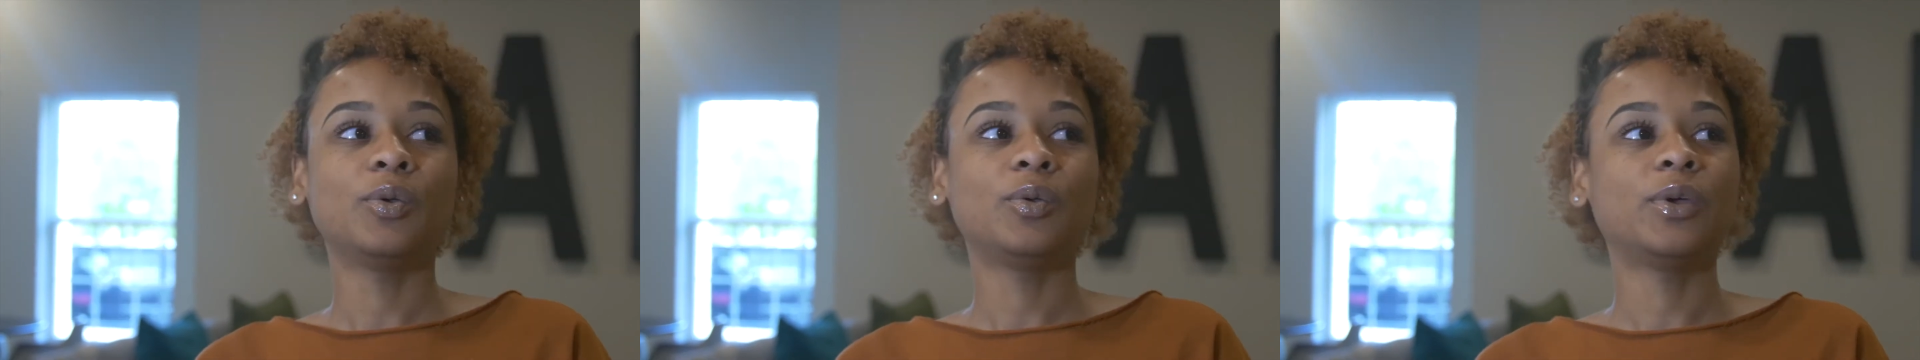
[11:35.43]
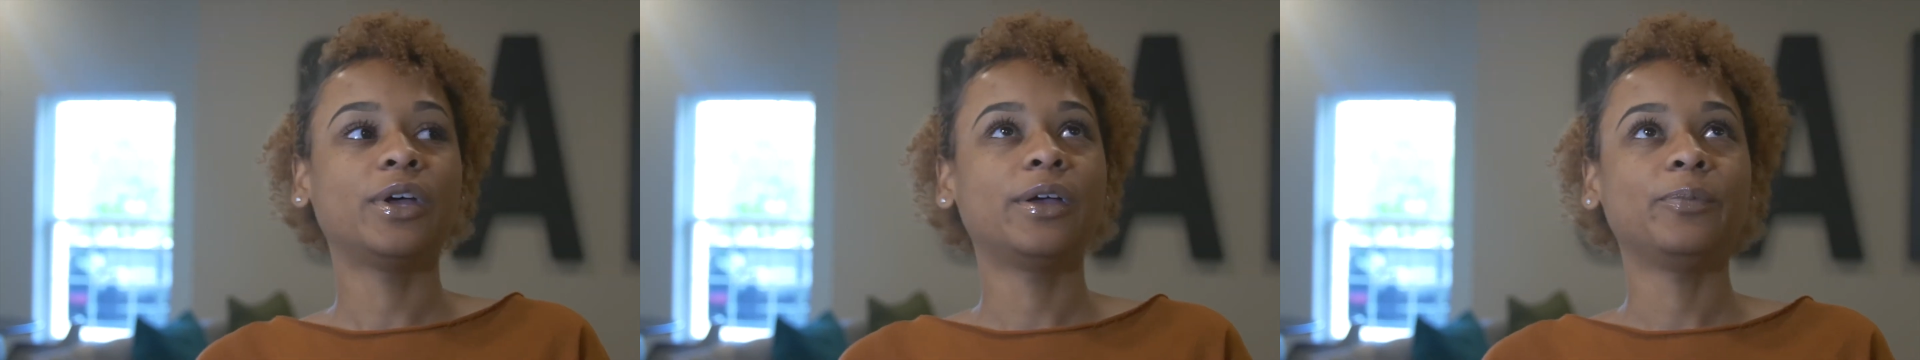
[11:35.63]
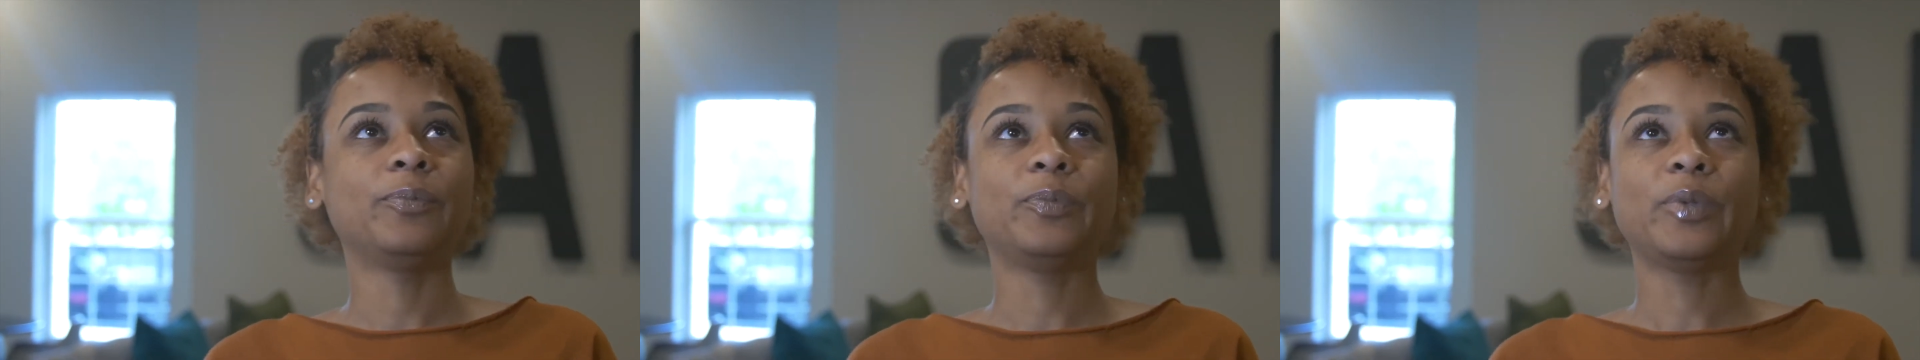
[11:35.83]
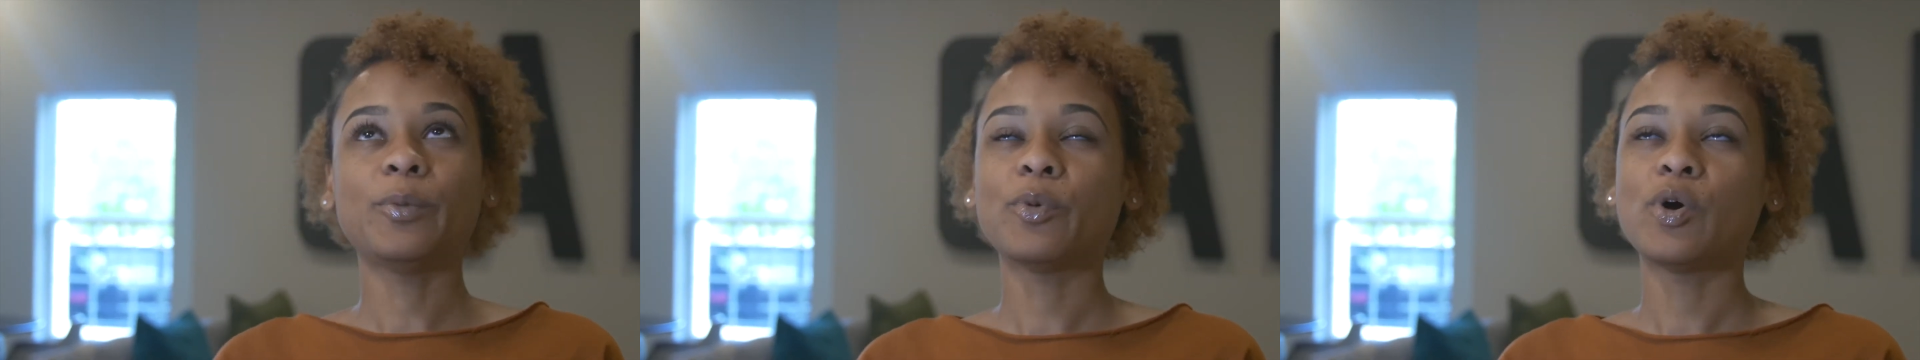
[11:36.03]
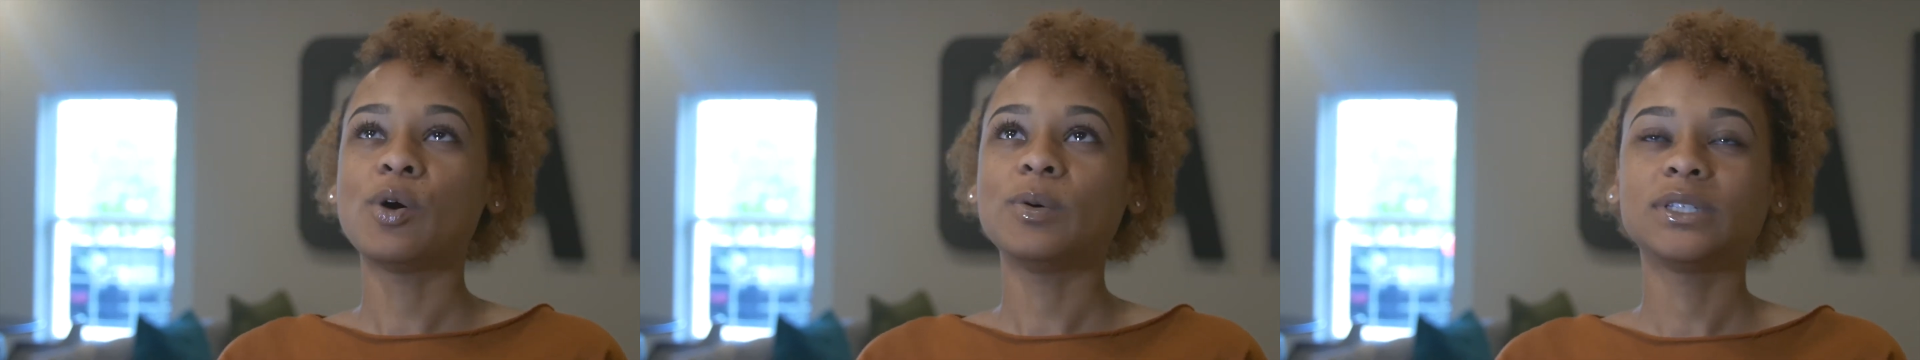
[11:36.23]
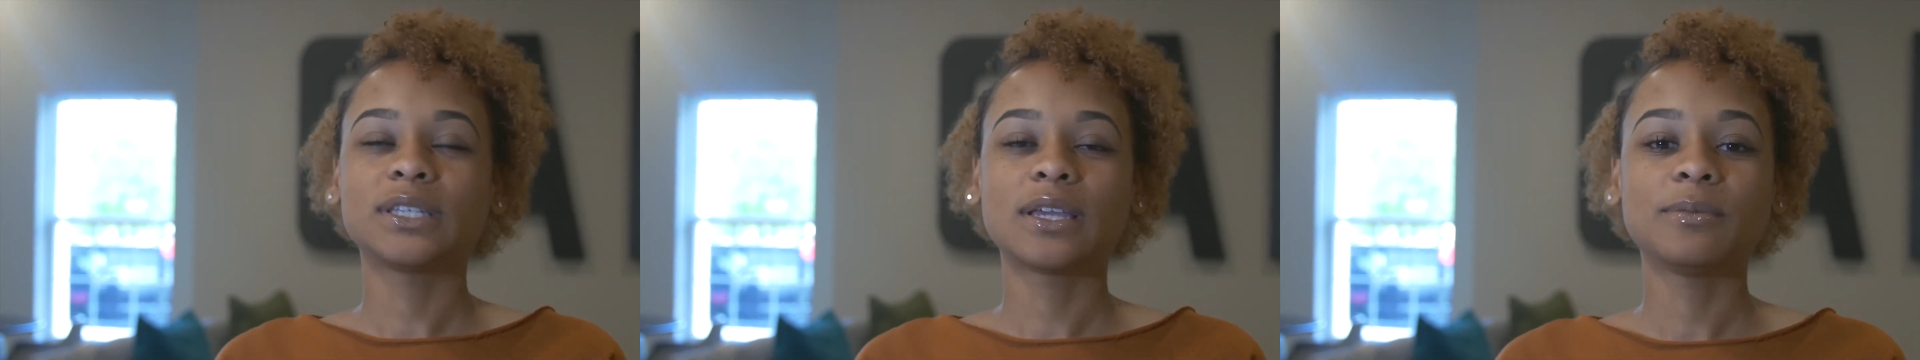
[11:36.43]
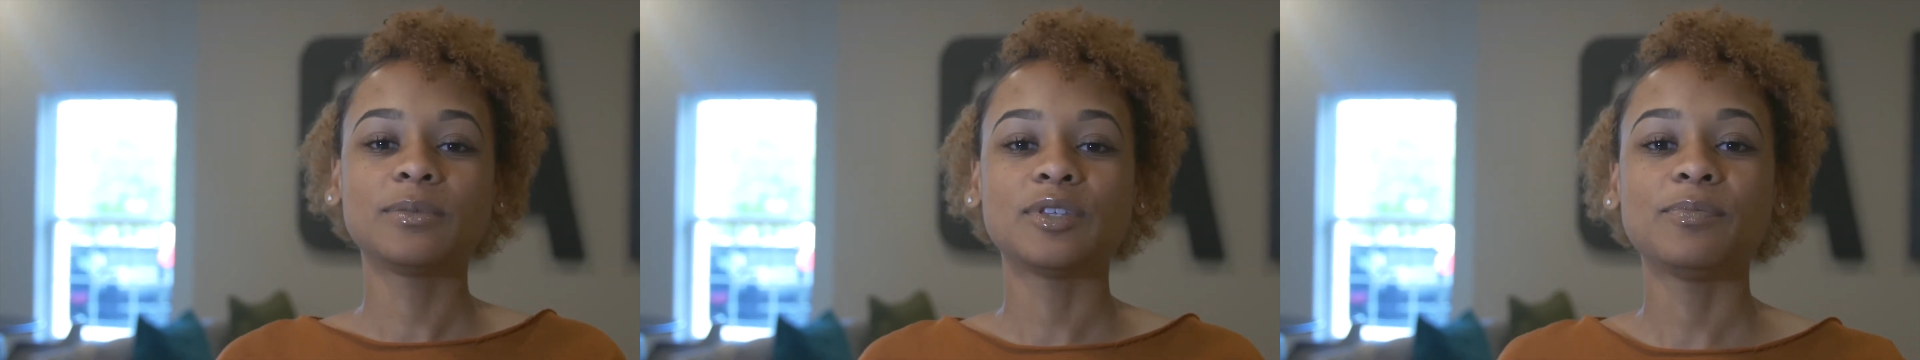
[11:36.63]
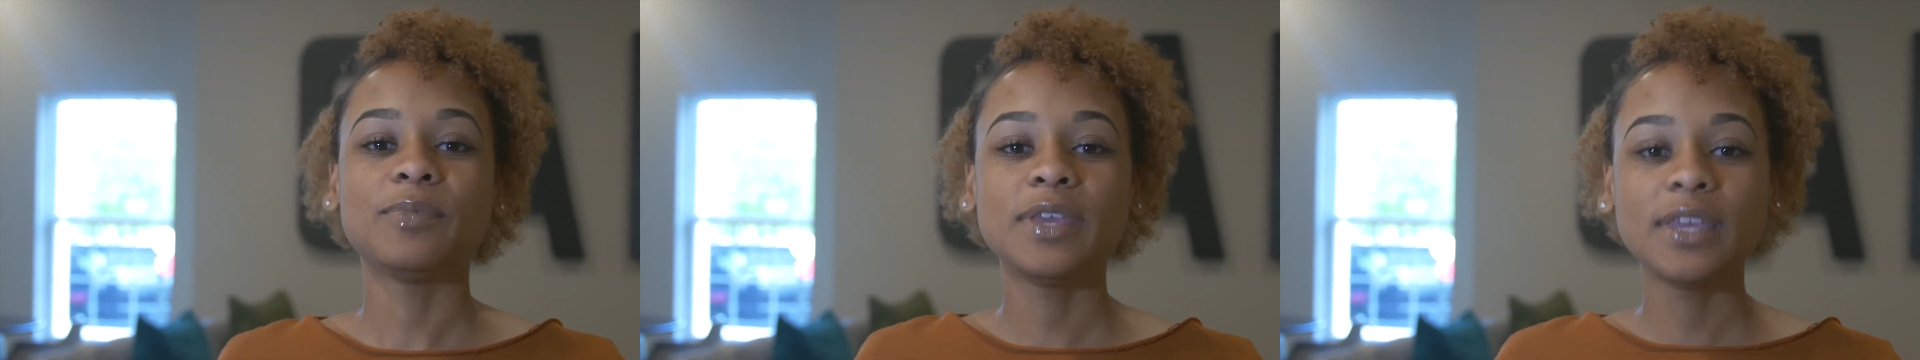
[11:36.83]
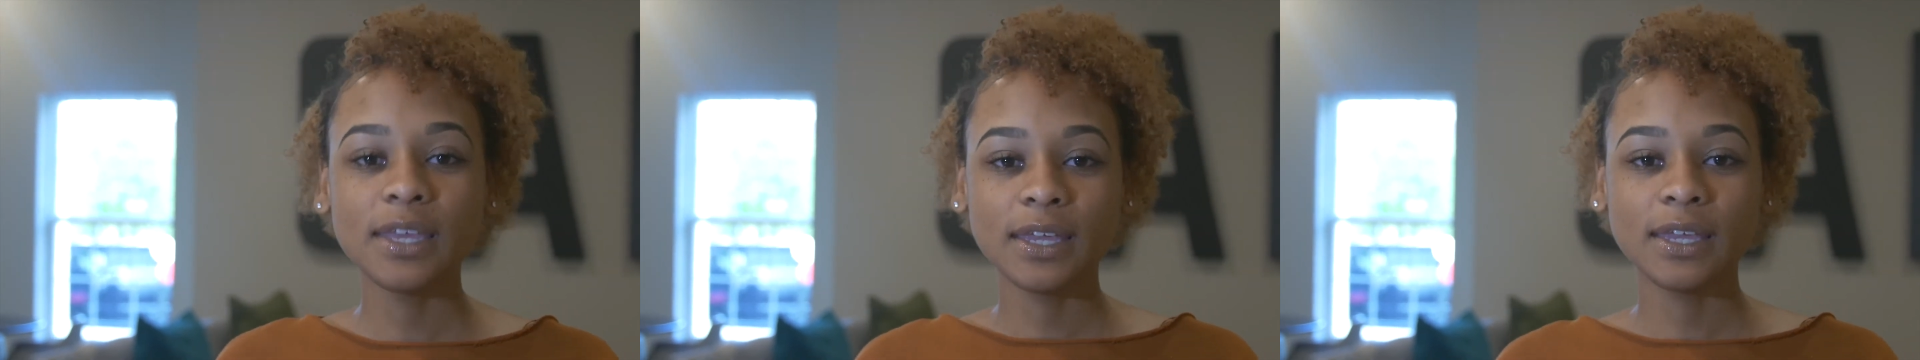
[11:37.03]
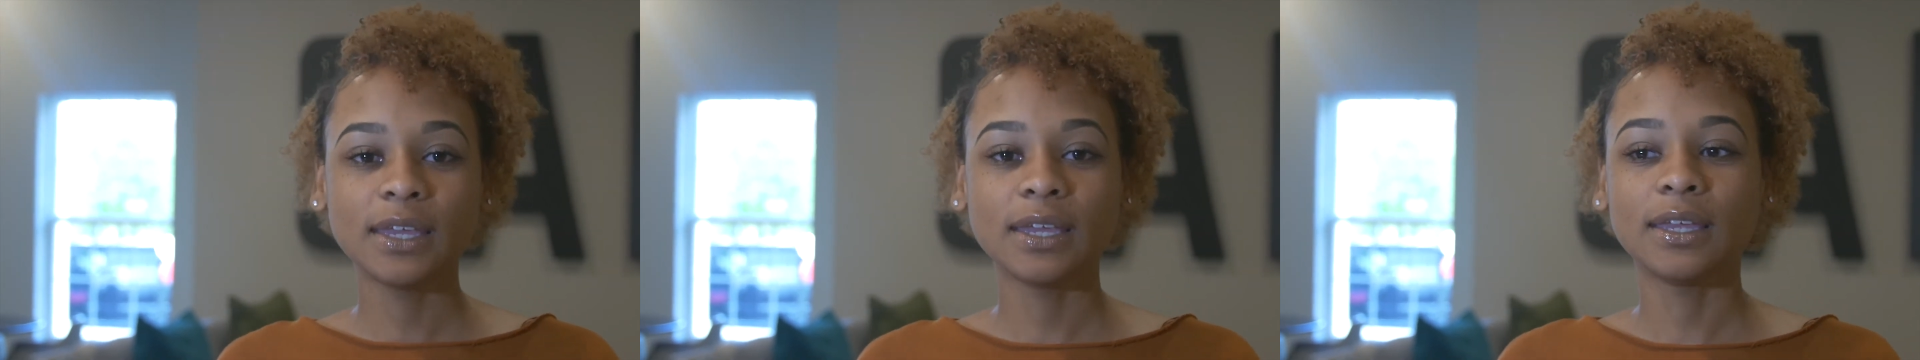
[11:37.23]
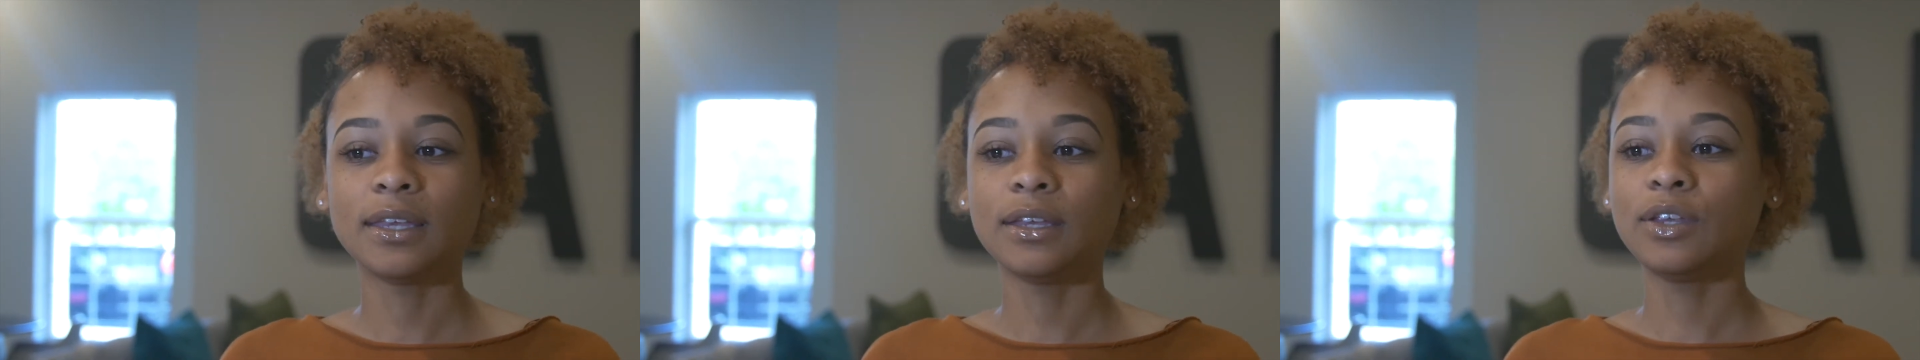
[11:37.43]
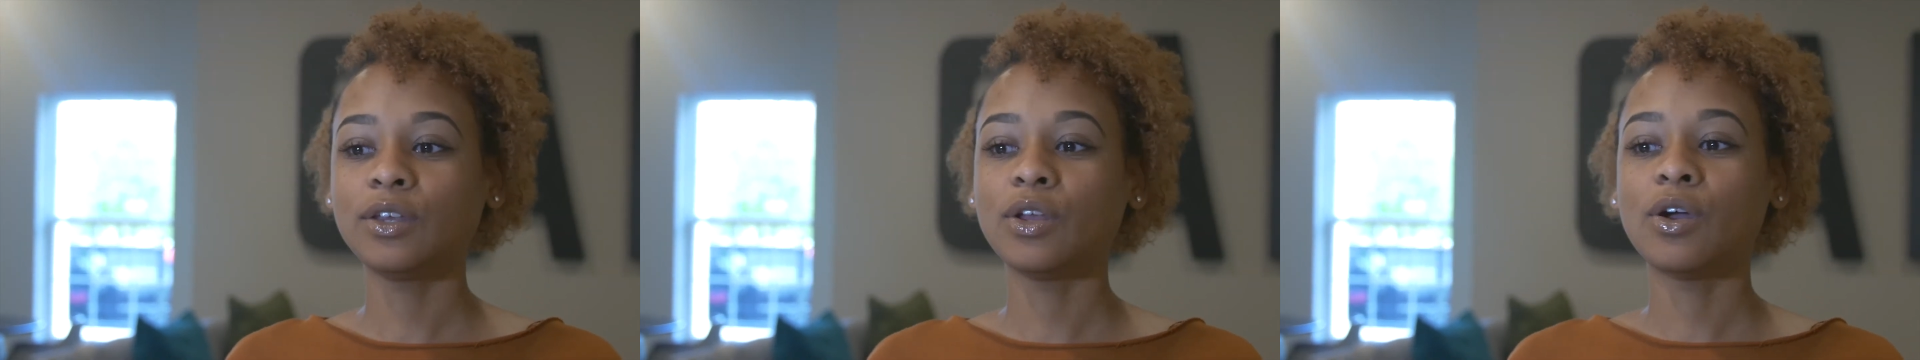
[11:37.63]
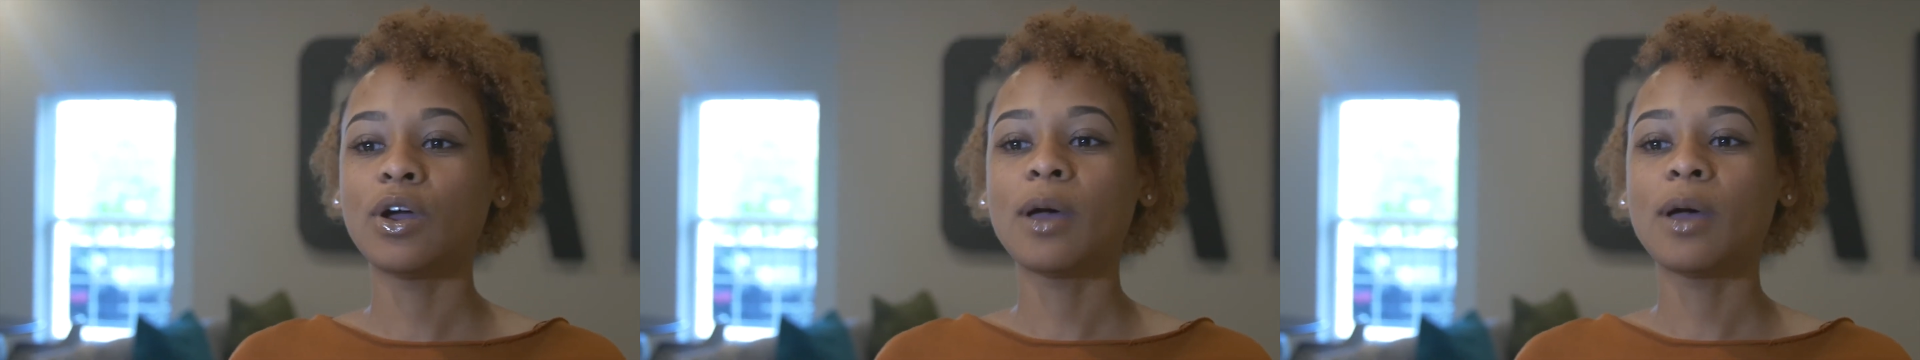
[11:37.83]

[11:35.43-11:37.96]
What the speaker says: But people always come to me, and you know,